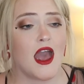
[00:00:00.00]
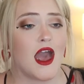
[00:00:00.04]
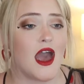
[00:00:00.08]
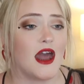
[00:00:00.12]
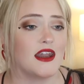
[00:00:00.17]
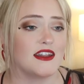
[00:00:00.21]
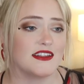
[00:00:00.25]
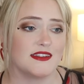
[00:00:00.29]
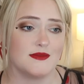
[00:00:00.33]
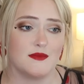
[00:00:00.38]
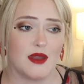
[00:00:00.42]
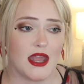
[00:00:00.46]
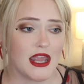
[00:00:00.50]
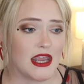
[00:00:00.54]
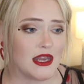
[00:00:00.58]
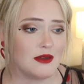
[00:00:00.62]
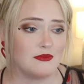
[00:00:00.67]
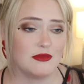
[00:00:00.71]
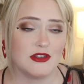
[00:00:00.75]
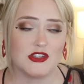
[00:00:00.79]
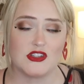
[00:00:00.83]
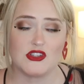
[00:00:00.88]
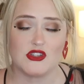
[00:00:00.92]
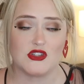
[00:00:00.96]
And it's
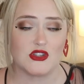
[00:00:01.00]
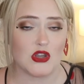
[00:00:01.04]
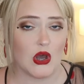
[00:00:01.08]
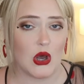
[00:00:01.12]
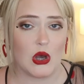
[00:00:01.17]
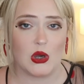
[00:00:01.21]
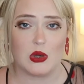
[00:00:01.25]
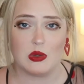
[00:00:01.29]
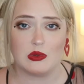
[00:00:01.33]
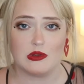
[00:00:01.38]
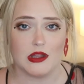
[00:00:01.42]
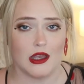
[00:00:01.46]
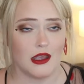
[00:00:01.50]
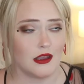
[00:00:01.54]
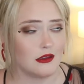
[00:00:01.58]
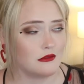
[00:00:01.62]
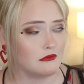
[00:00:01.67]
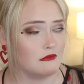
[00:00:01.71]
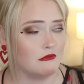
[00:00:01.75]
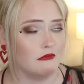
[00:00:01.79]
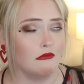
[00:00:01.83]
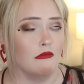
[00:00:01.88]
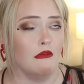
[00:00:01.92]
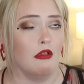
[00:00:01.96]
made me so
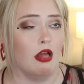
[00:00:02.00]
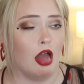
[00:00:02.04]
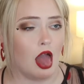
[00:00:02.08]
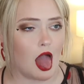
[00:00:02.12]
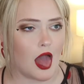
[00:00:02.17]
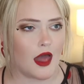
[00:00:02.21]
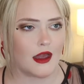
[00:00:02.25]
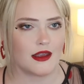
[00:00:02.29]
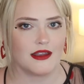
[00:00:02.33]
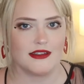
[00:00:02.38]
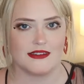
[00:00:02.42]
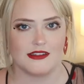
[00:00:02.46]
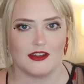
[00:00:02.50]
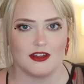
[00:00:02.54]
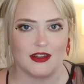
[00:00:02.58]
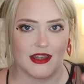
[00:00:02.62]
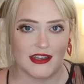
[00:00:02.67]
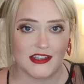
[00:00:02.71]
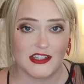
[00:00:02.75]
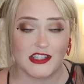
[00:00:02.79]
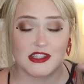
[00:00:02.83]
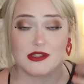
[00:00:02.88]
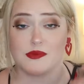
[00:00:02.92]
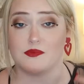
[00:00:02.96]
like bleh, because I'll
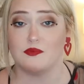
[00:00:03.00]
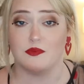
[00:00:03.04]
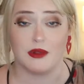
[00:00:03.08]
like